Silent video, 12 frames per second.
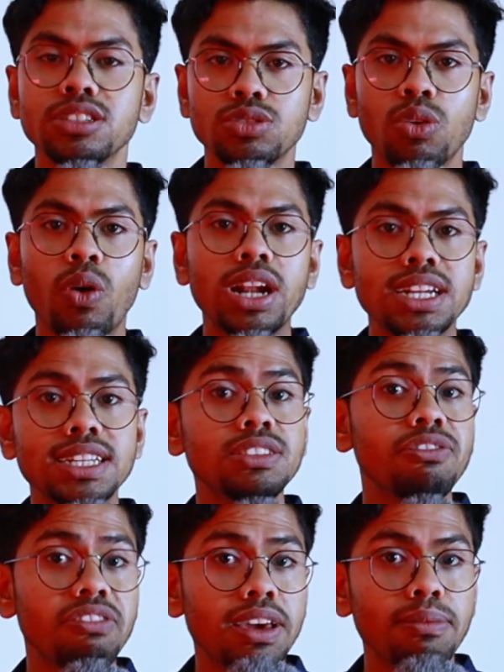So what
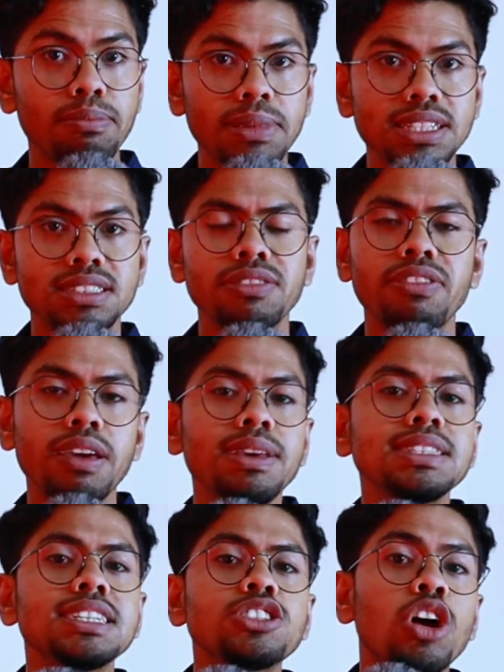does Fab means? Fab
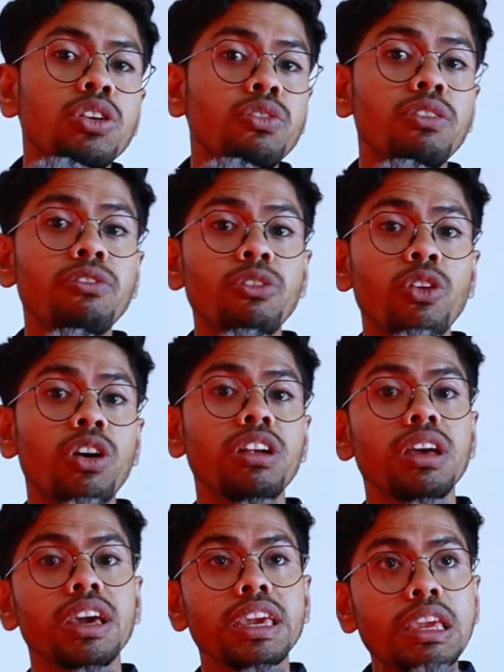is a short form for